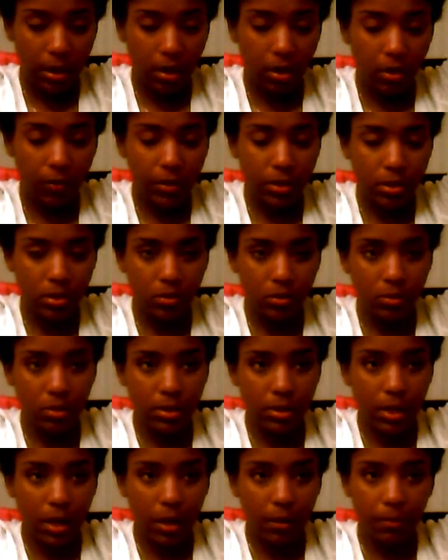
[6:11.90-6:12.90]
I
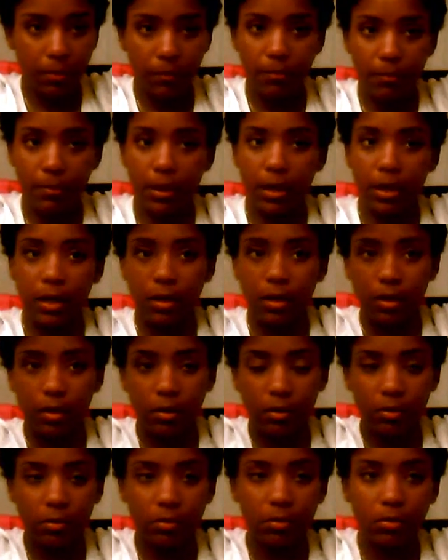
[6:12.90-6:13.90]
always do the top of my
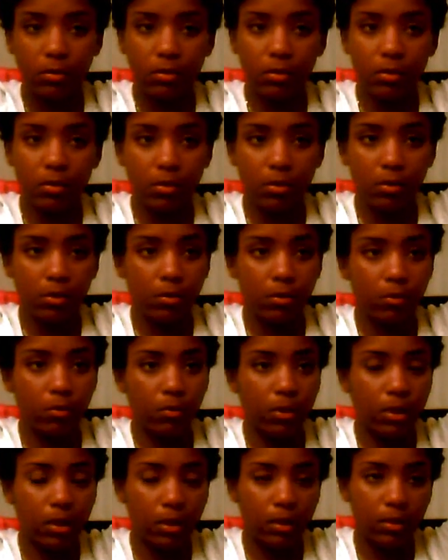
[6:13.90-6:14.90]
hair
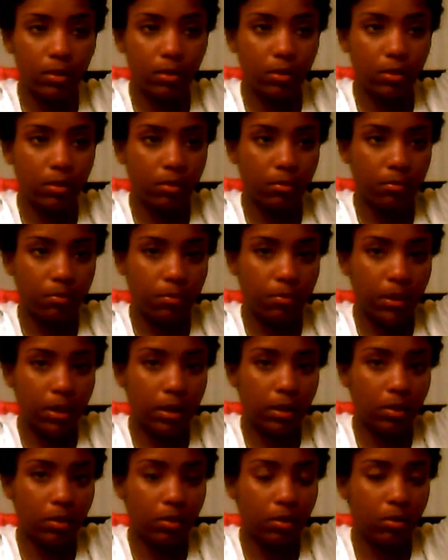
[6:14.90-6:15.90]
with
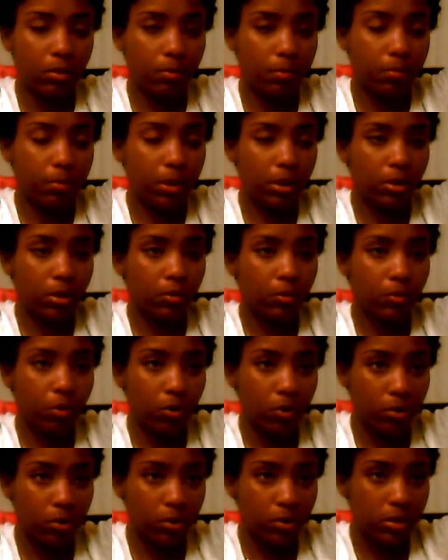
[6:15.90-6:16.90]

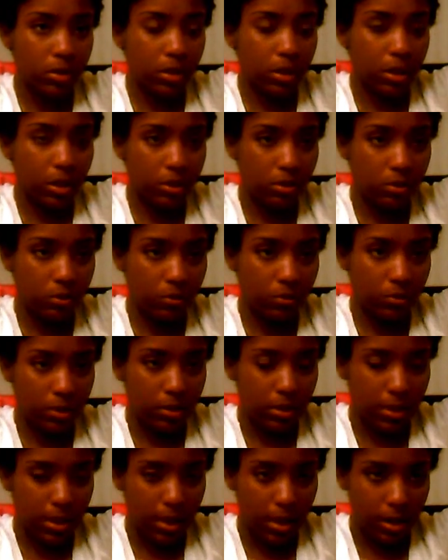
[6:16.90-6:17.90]
bigger rollers than I
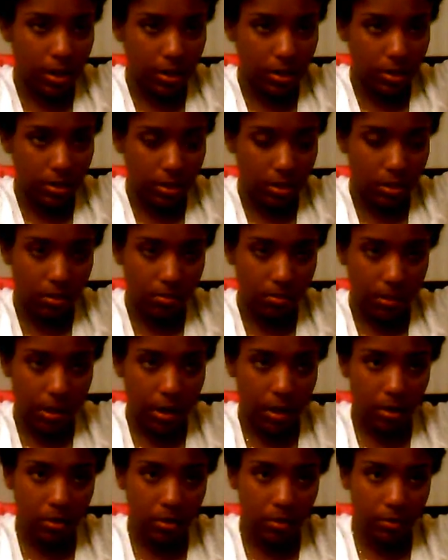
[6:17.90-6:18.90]
do the sides
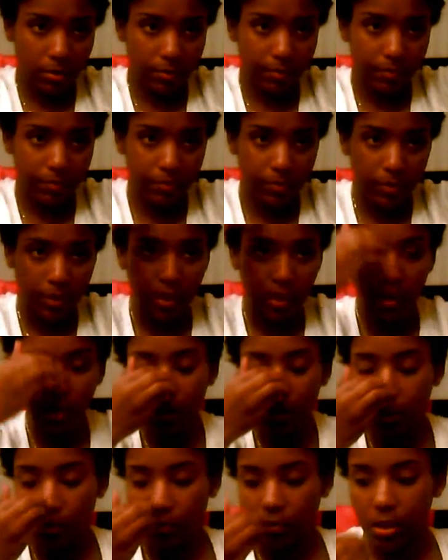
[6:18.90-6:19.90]
and the back.
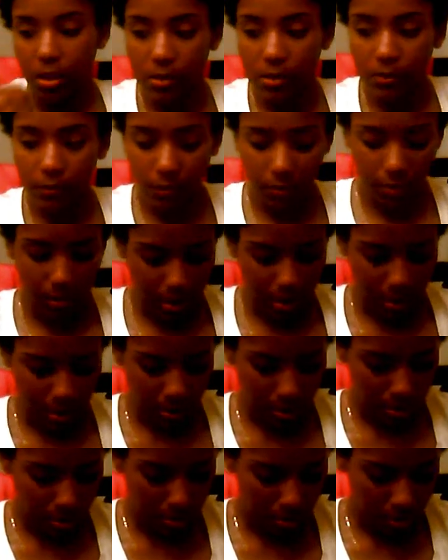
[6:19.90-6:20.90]
Reason for
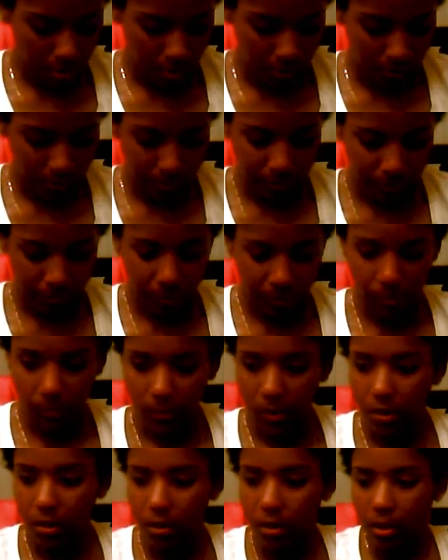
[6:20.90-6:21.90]
this
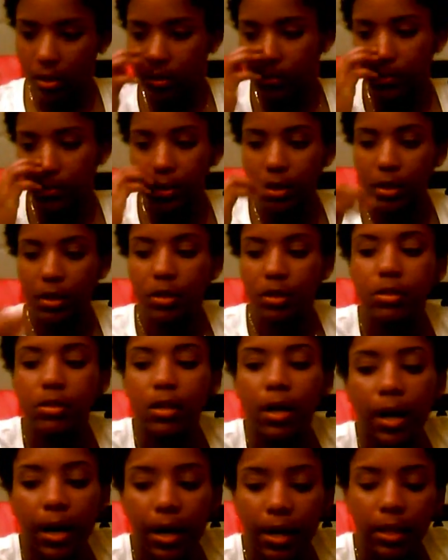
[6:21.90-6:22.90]
is
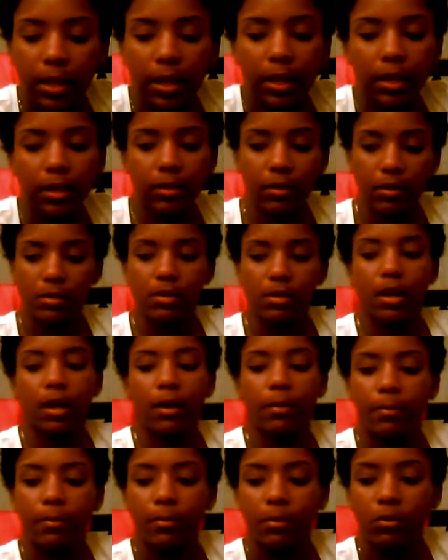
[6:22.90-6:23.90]
because I like the
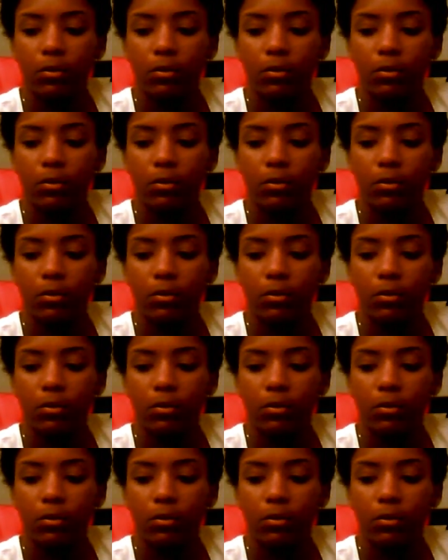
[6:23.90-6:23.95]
